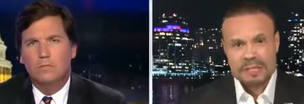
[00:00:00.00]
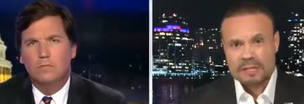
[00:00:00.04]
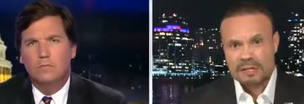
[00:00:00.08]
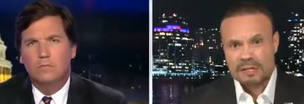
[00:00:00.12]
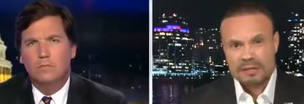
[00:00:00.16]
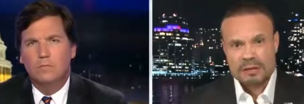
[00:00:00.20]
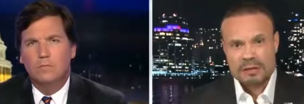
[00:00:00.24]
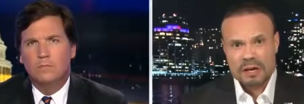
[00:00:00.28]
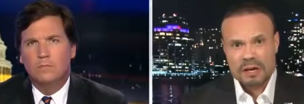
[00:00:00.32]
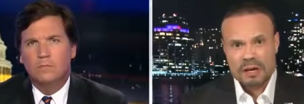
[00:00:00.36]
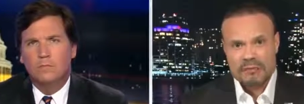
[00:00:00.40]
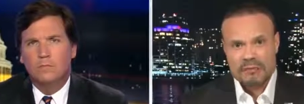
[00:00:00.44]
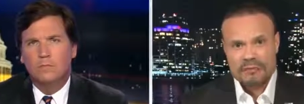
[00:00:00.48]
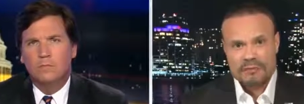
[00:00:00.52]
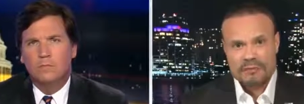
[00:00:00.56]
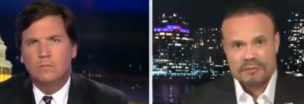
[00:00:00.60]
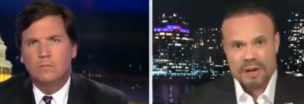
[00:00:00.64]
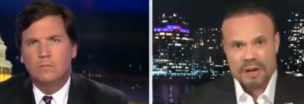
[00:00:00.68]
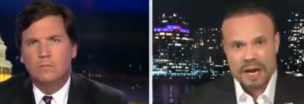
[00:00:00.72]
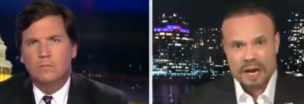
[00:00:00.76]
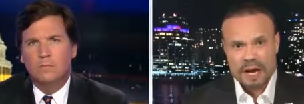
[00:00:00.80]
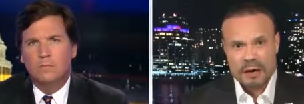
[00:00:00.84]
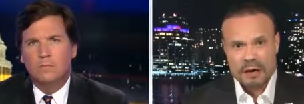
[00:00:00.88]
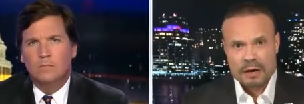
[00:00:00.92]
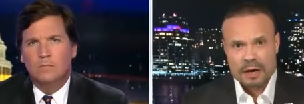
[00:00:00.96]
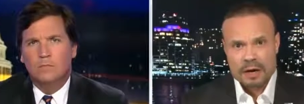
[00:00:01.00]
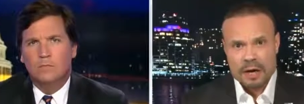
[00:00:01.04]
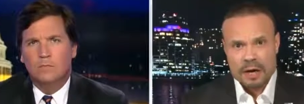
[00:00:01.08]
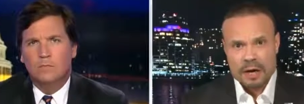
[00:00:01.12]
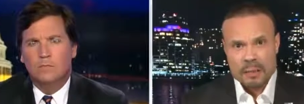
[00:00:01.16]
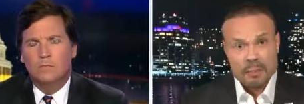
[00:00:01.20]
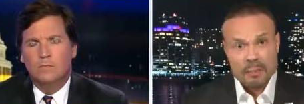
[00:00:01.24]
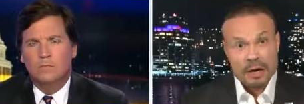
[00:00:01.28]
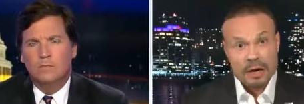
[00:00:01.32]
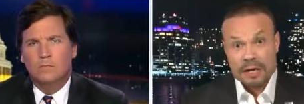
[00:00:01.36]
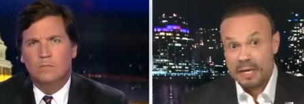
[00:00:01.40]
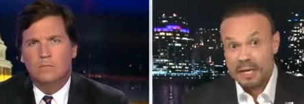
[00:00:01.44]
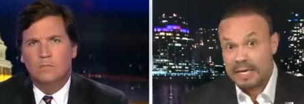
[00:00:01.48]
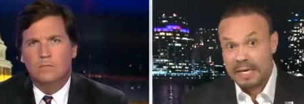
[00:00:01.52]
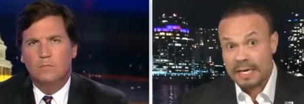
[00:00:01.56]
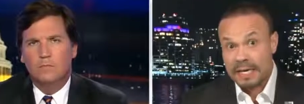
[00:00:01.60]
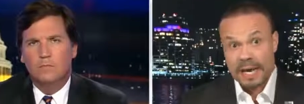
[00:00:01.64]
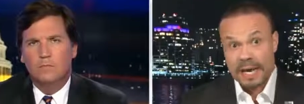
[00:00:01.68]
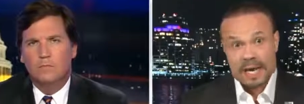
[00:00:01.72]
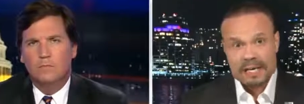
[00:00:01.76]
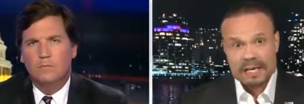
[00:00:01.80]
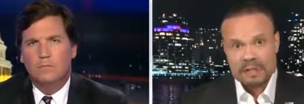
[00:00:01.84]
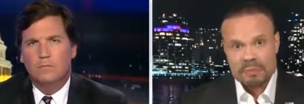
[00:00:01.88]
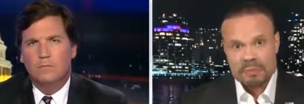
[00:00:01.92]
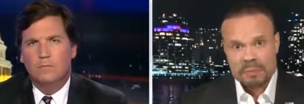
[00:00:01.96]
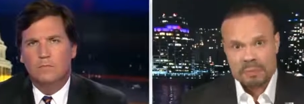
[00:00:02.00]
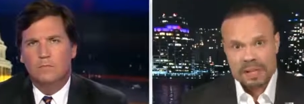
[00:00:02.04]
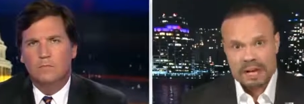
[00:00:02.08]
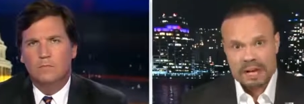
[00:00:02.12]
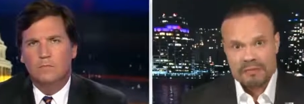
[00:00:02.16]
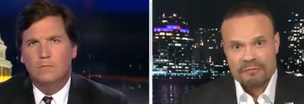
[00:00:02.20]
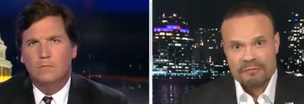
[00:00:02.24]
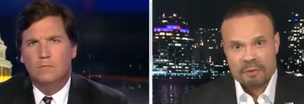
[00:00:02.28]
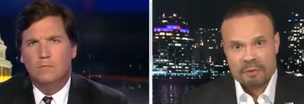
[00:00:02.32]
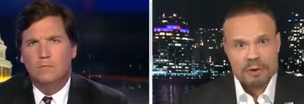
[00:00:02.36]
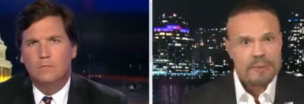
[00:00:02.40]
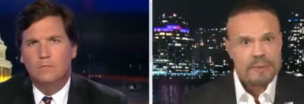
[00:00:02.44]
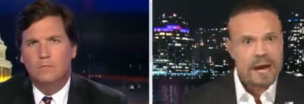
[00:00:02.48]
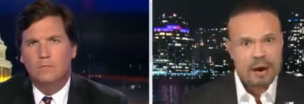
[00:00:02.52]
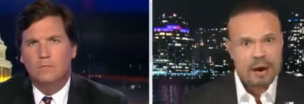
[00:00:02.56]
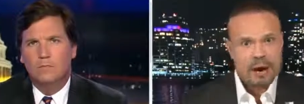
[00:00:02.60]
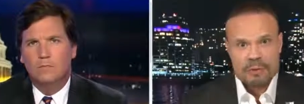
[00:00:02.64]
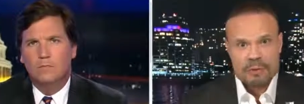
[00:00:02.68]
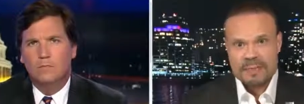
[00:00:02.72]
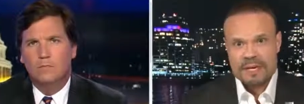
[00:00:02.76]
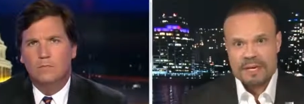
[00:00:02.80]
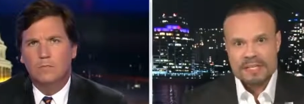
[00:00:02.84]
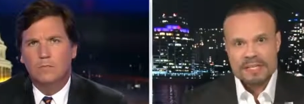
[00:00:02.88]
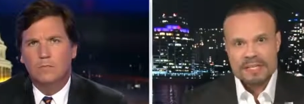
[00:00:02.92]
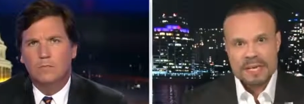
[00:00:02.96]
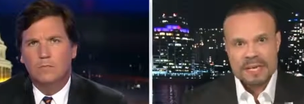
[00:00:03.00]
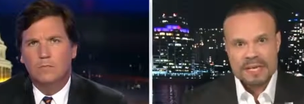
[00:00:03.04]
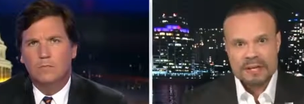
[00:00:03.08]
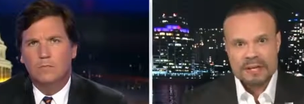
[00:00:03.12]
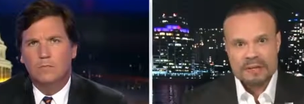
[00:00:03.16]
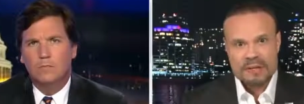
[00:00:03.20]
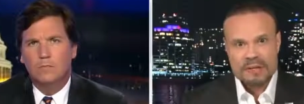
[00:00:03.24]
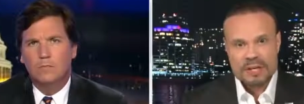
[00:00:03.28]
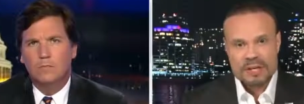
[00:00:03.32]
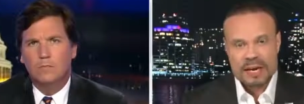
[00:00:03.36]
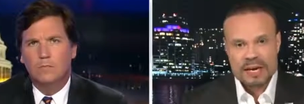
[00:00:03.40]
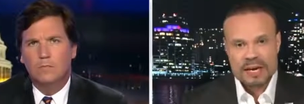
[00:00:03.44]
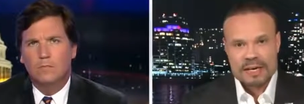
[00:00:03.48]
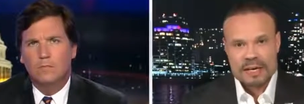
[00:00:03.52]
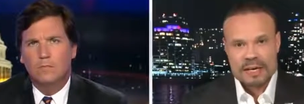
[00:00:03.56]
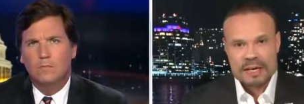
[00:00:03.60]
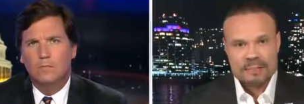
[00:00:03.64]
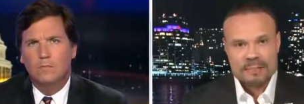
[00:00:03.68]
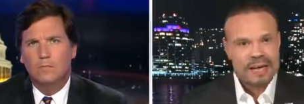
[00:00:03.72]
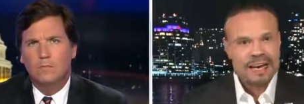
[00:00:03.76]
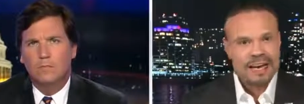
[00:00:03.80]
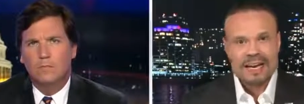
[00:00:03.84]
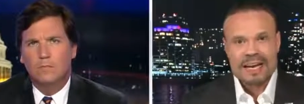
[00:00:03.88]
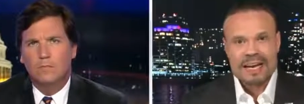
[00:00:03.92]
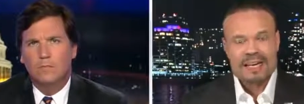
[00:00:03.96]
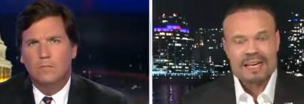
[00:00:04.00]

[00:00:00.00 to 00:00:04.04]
Speaker 1: it's a little unfair, but he had his platform. Now I'm going to take a shot at him. That